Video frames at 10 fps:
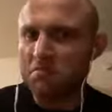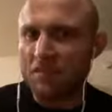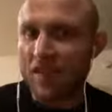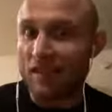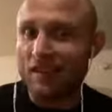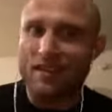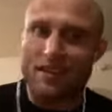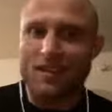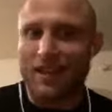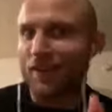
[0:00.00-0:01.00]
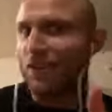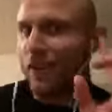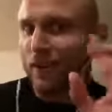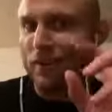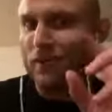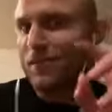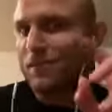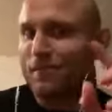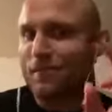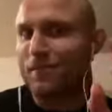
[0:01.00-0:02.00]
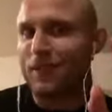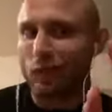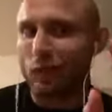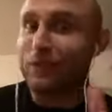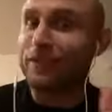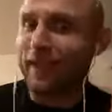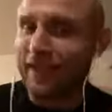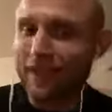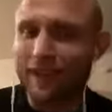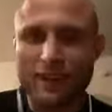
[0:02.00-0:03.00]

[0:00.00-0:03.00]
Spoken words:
that's like their little thing.